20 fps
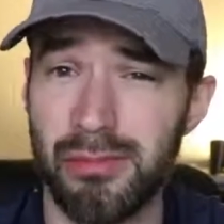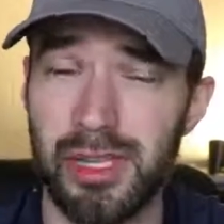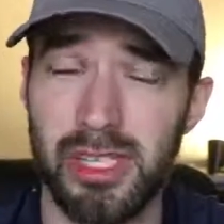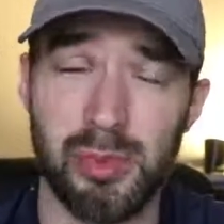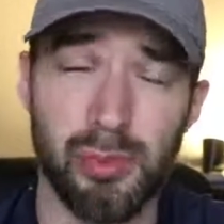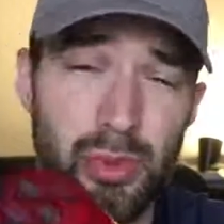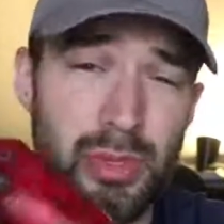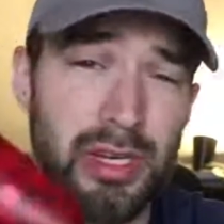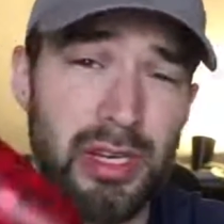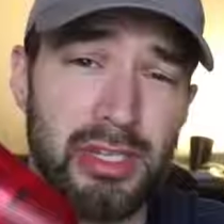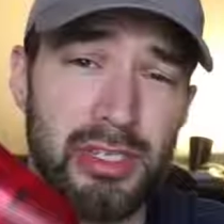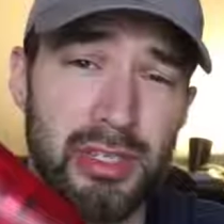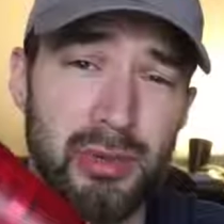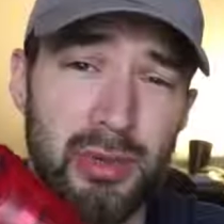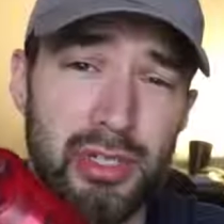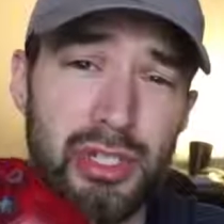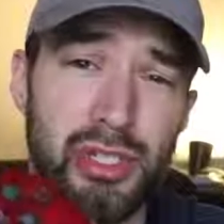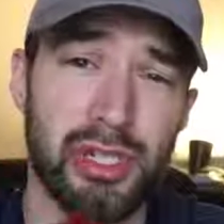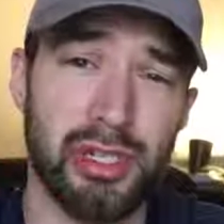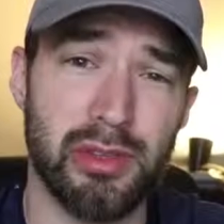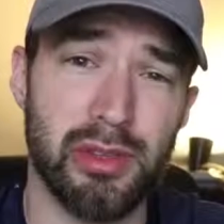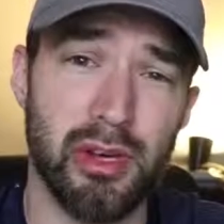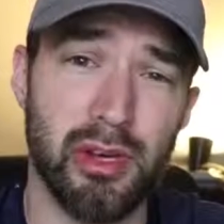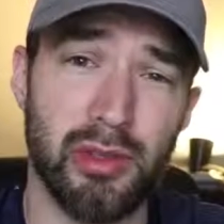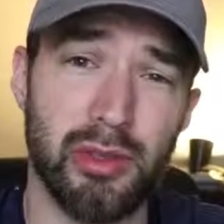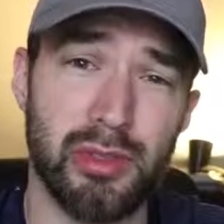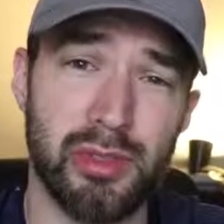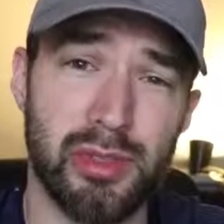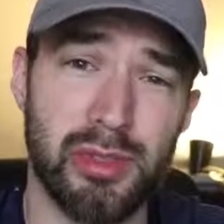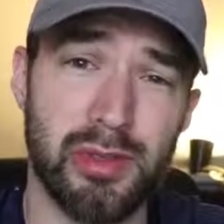It's pretty easy once you get
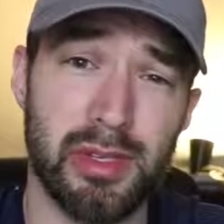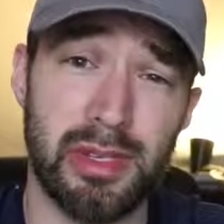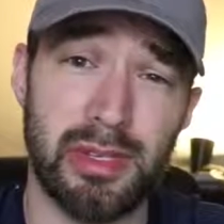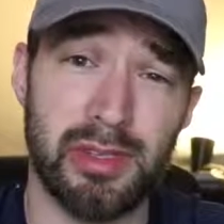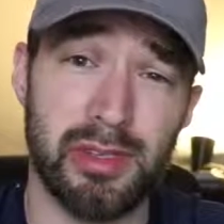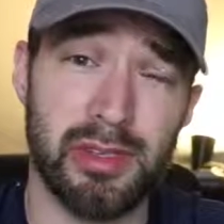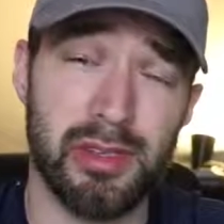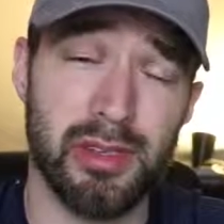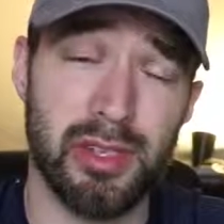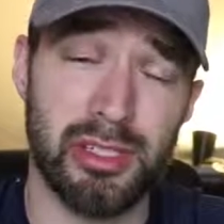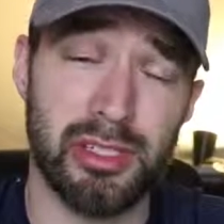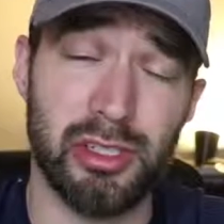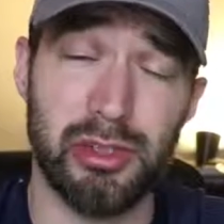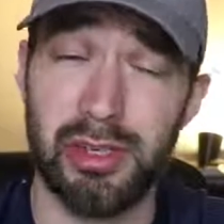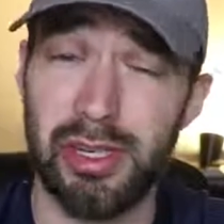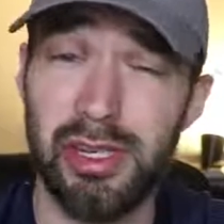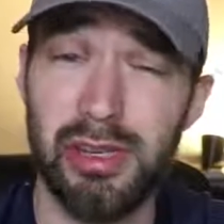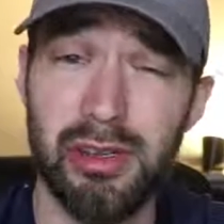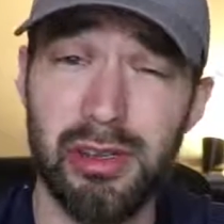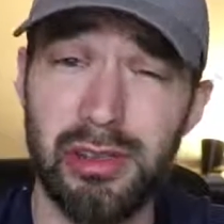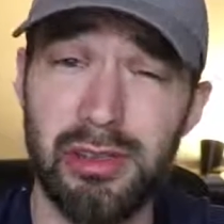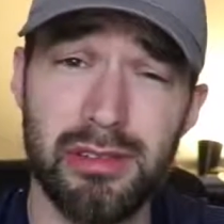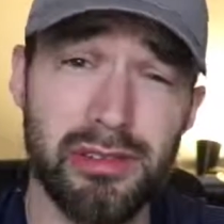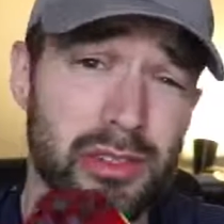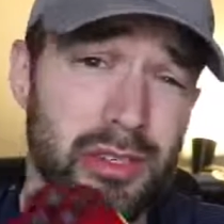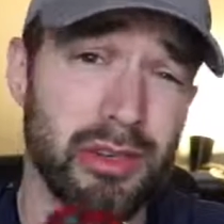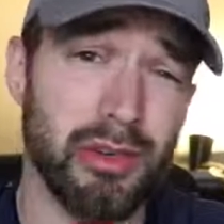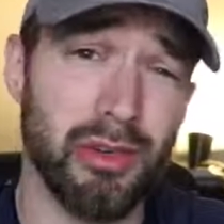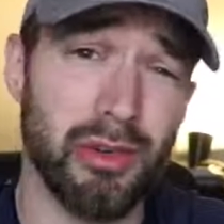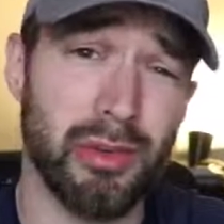all those things that you need.
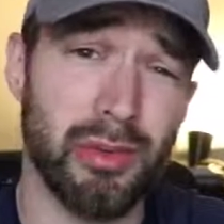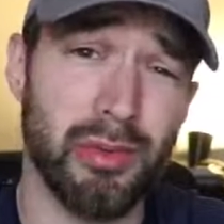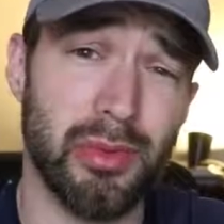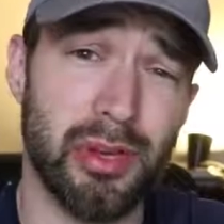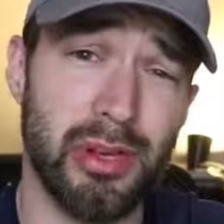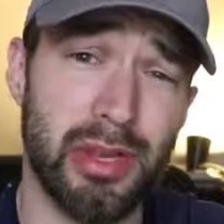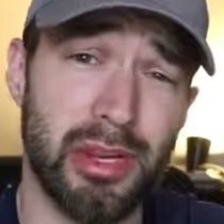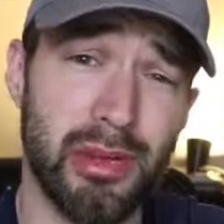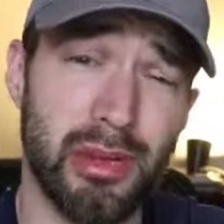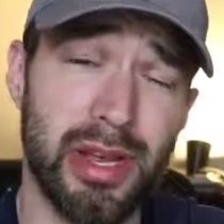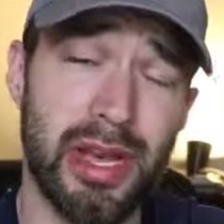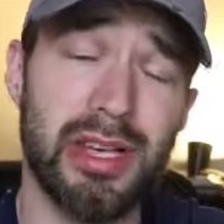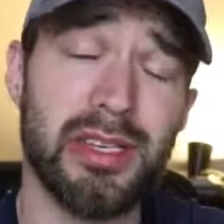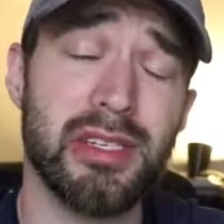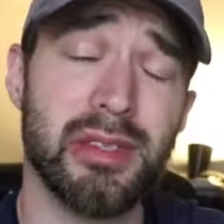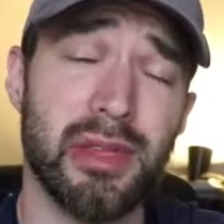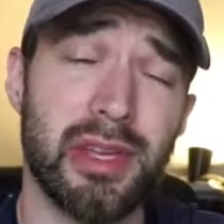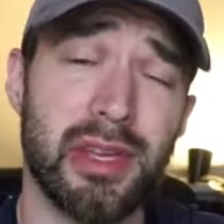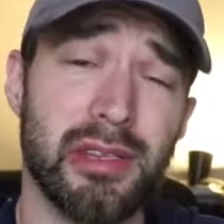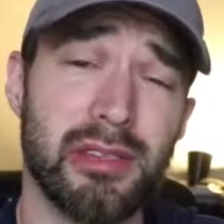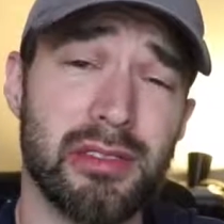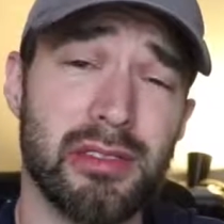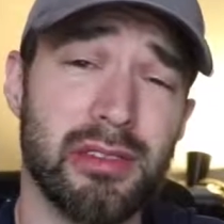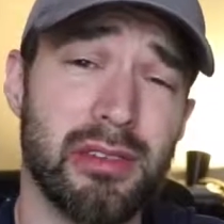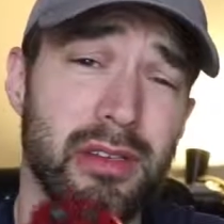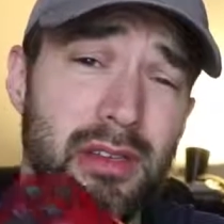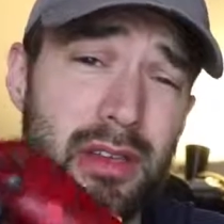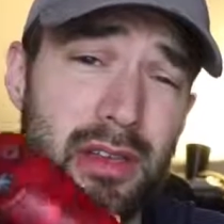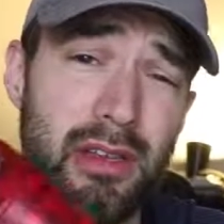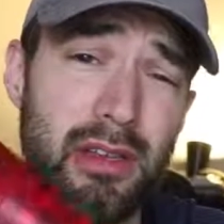So there you go, guys.
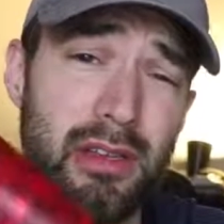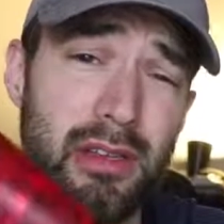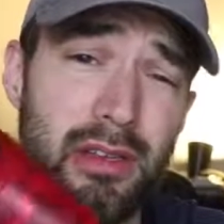Thanks.